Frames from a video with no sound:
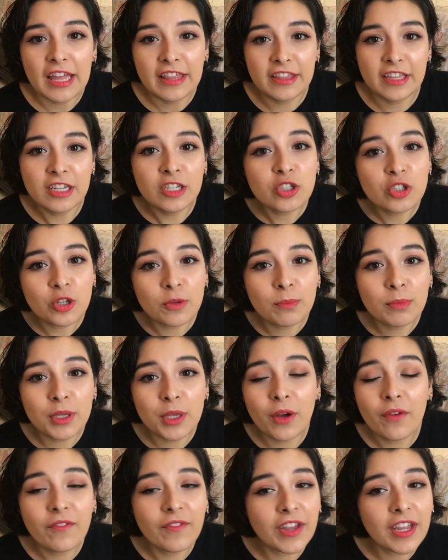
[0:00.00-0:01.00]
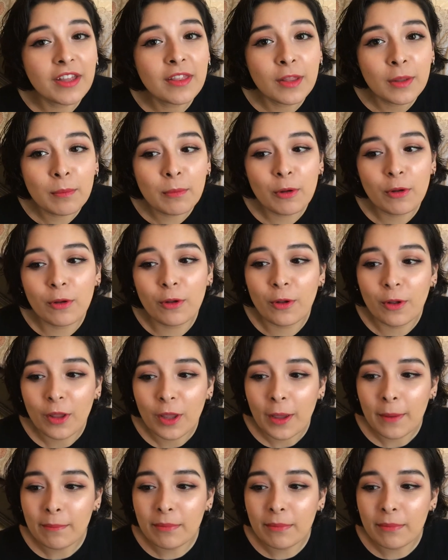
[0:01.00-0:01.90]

they should be available.